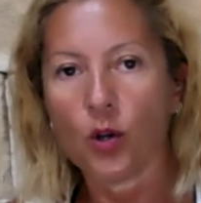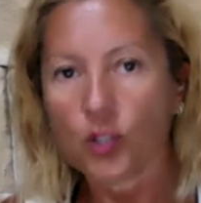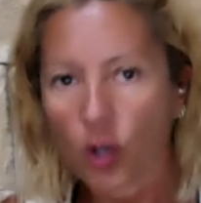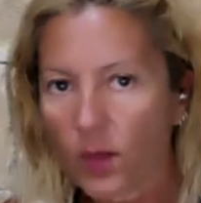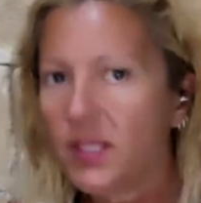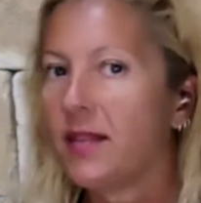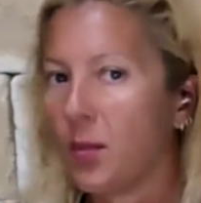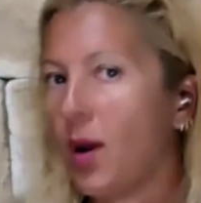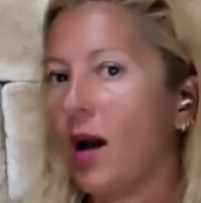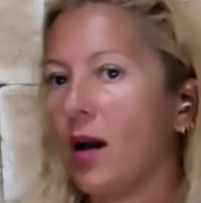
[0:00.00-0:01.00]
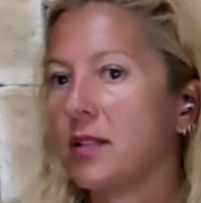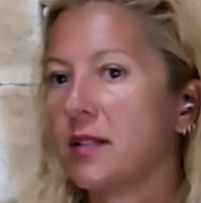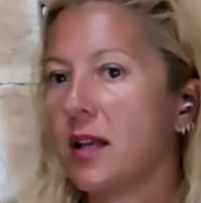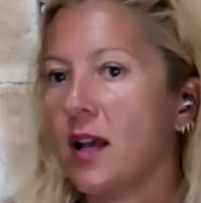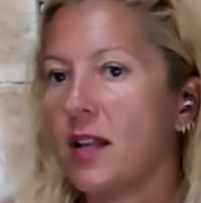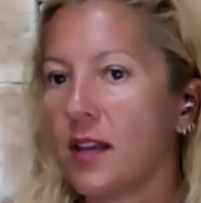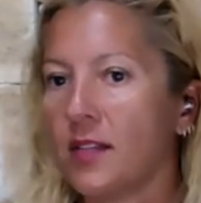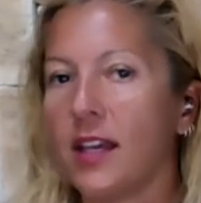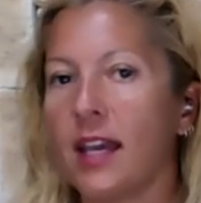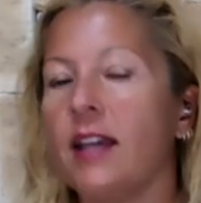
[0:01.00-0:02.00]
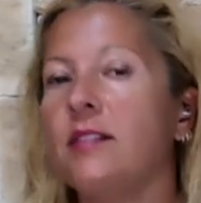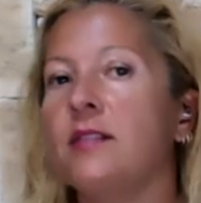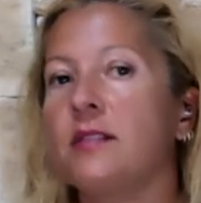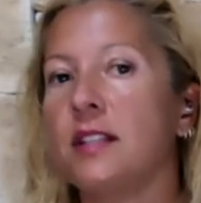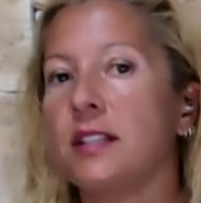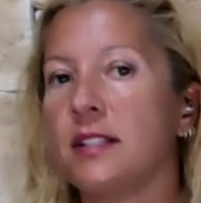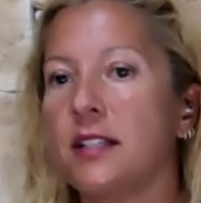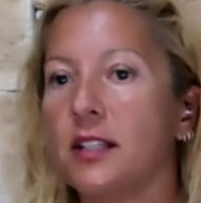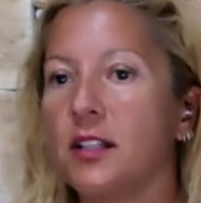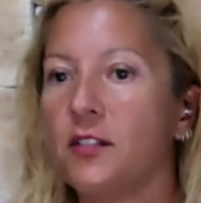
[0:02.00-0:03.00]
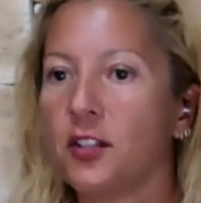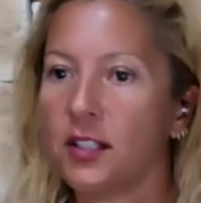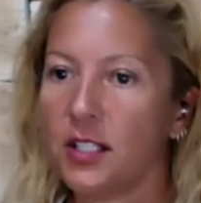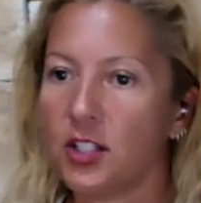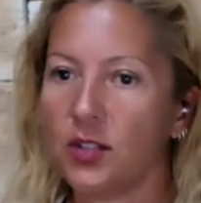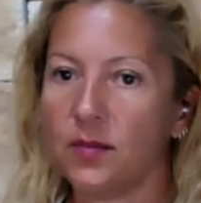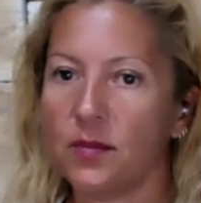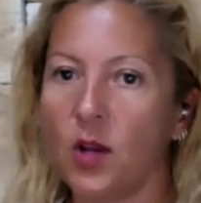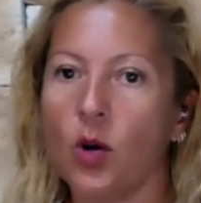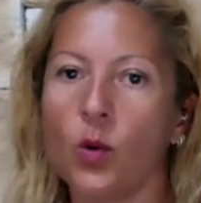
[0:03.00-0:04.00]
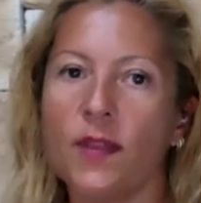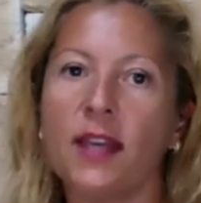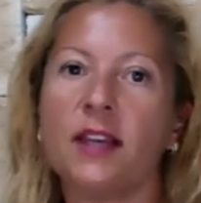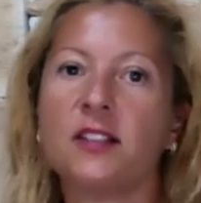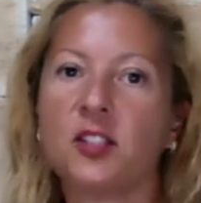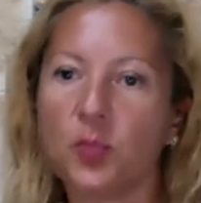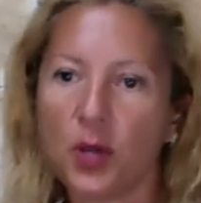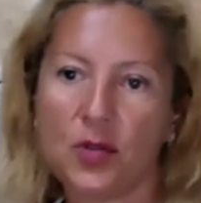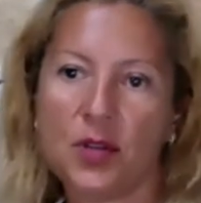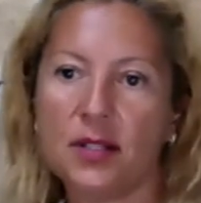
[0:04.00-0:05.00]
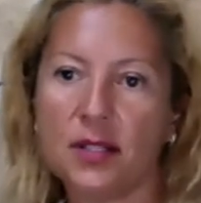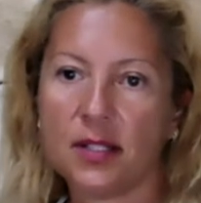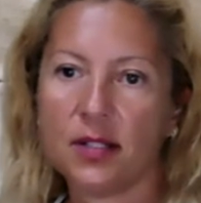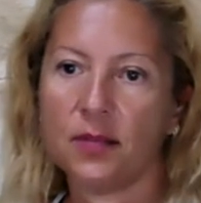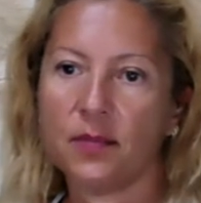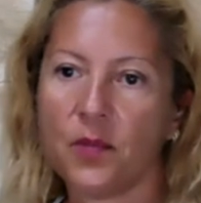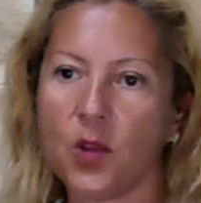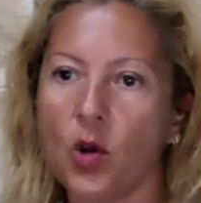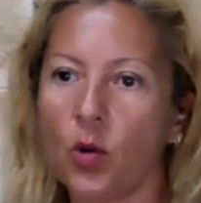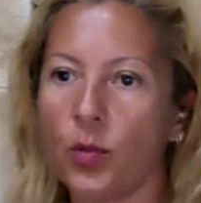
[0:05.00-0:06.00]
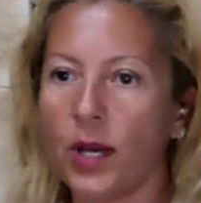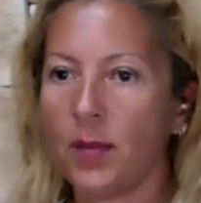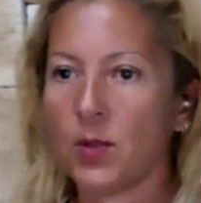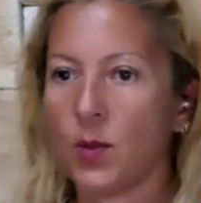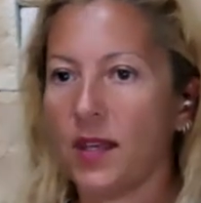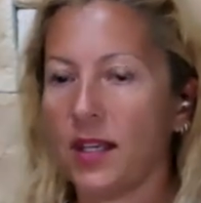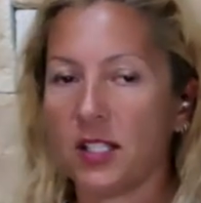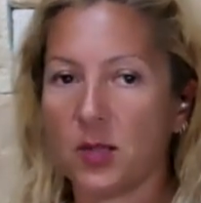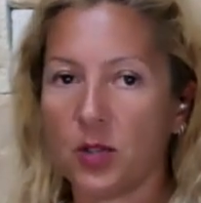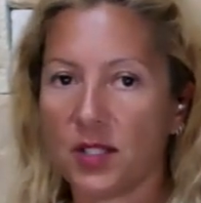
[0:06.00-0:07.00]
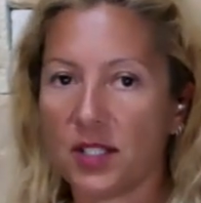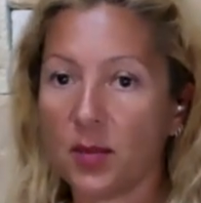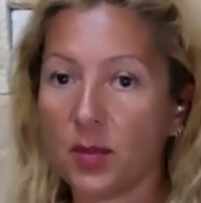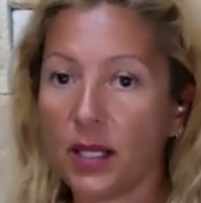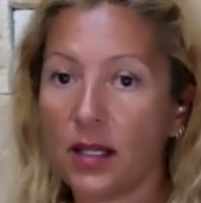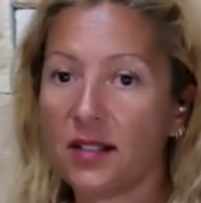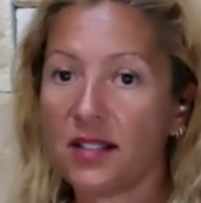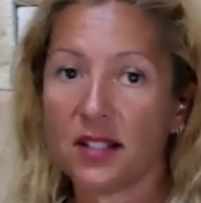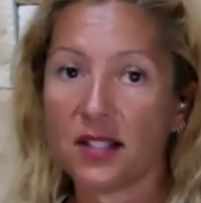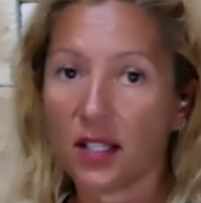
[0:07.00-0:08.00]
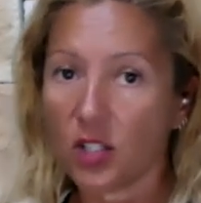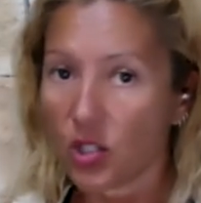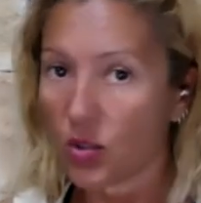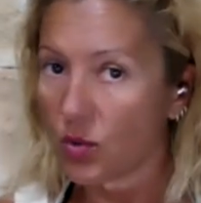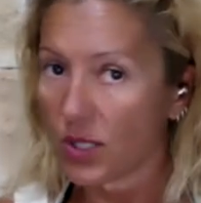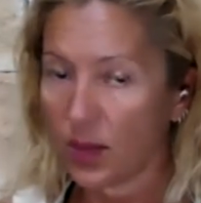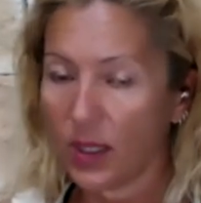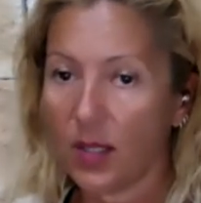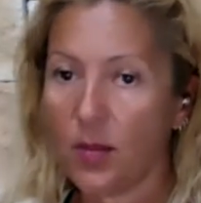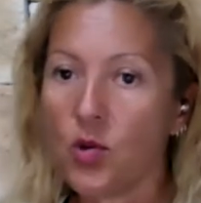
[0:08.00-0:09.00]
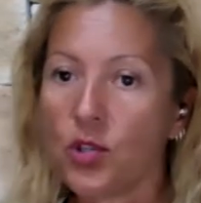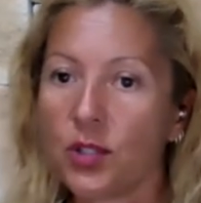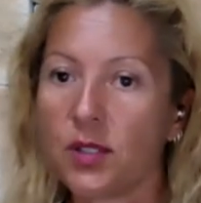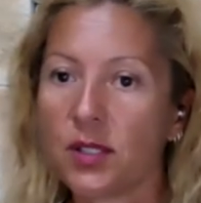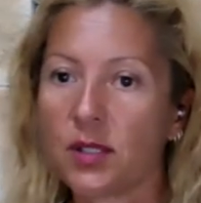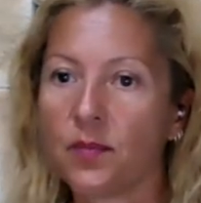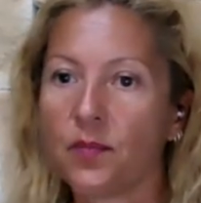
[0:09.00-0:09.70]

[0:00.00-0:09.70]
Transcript: times in the past that they had this negative cognition, when they experienced it, perhaps when they experienced similar sensations or similar emotions.